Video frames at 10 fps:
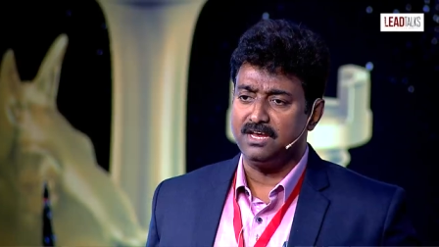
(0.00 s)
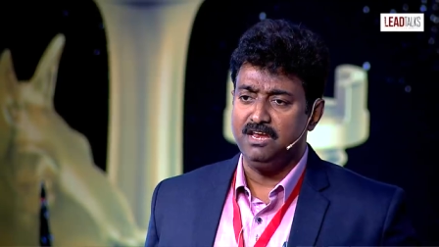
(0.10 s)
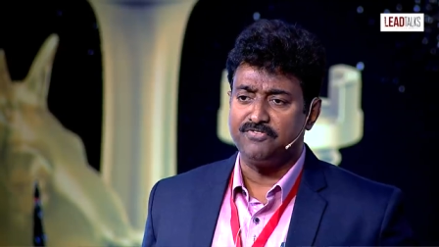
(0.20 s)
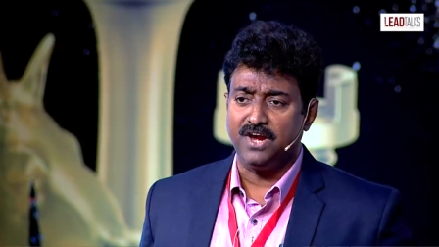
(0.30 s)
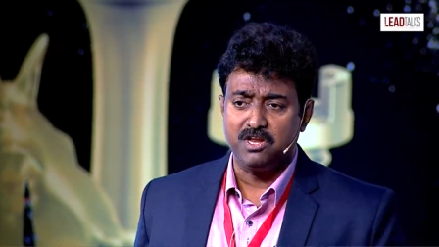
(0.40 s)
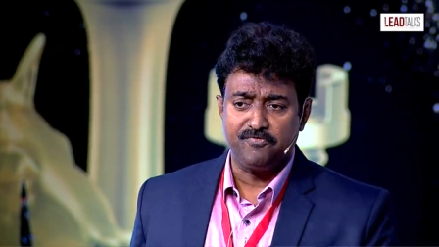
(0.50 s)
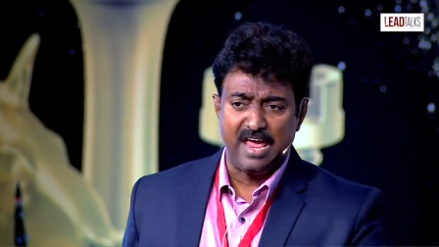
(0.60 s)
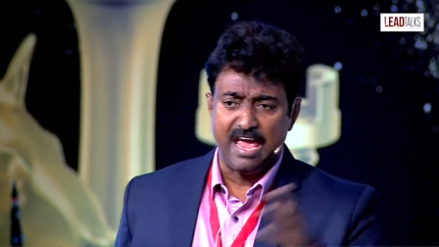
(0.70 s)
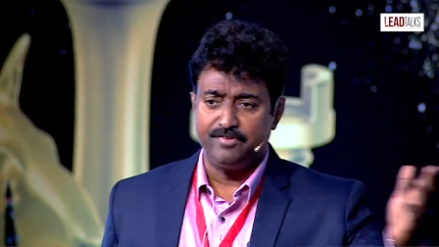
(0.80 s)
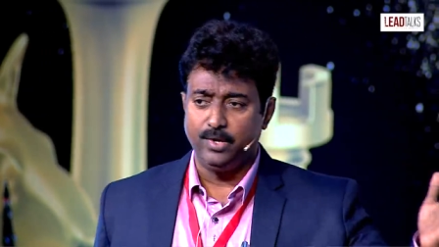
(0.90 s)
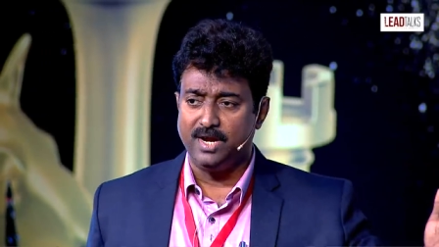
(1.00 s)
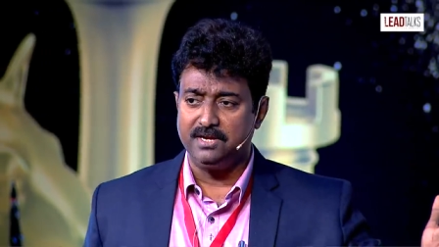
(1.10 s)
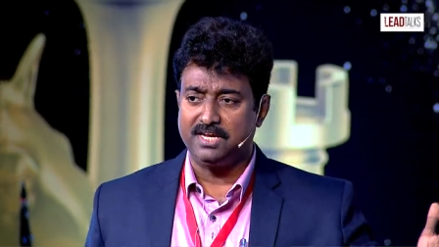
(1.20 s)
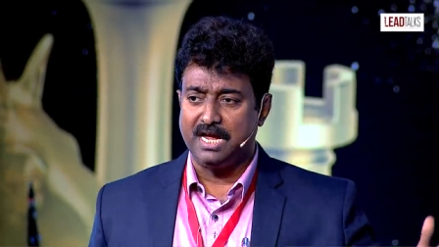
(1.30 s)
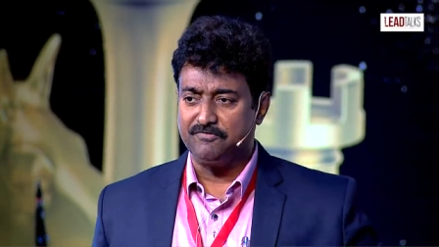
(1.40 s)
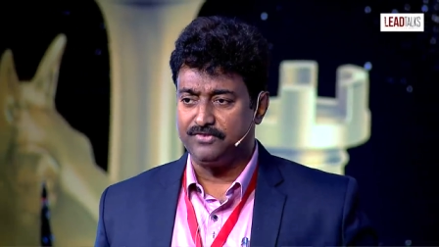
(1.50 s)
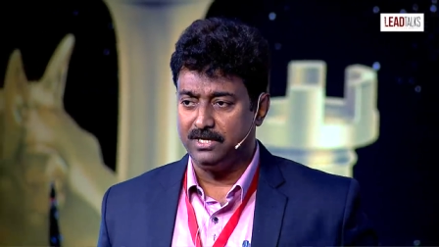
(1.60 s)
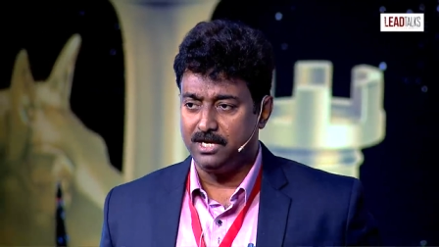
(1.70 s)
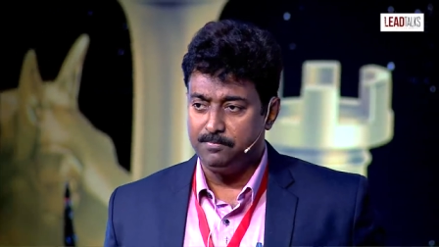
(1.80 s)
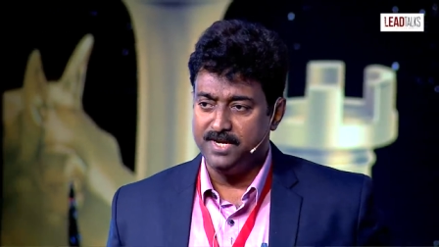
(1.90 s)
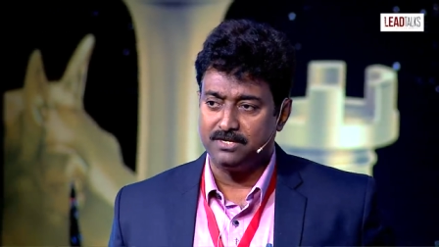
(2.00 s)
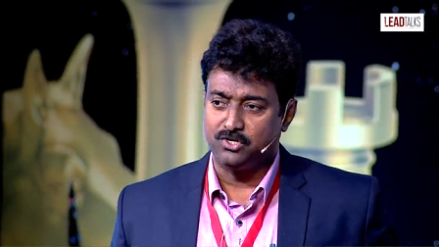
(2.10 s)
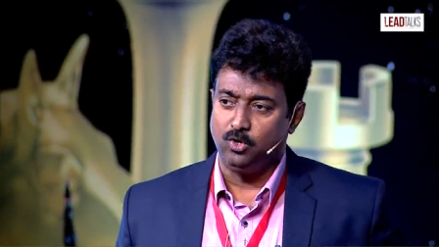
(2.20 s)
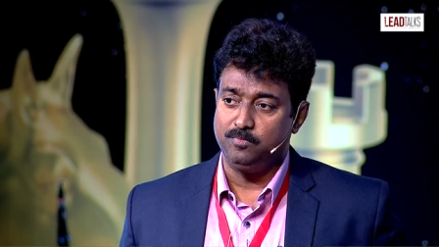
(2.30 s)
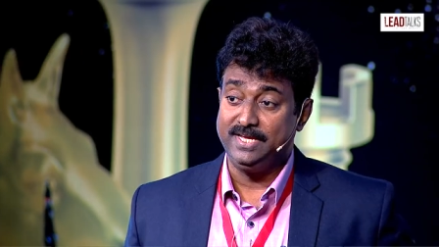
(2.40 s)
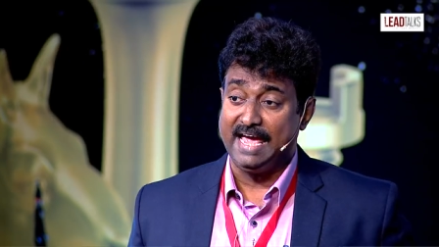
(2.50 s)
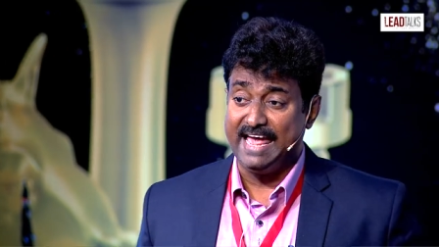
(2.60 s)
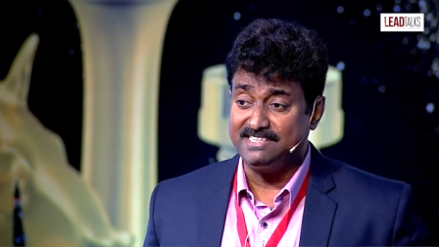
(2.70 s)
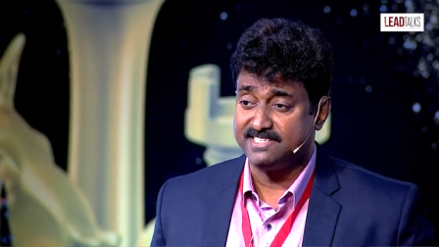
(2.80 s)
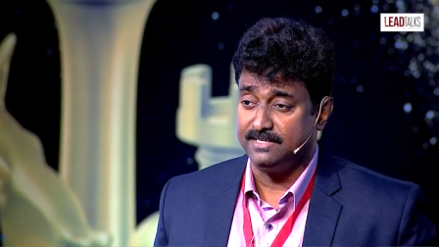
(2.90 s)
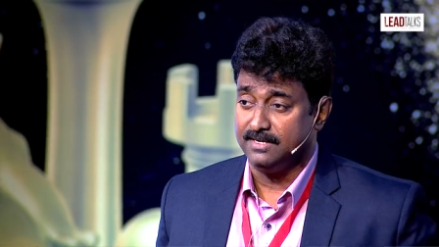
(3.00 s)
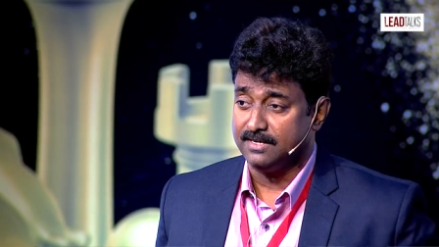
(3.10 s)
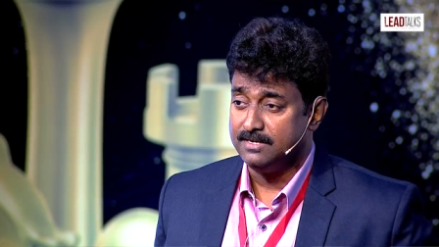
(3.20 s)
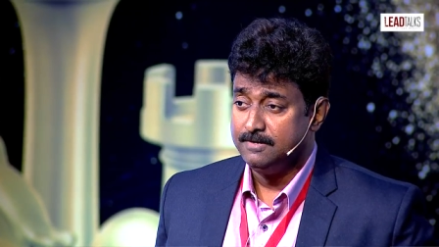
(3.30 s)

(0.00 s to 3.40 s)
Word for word: In front of everyone, he confronted me and told me, "Anson,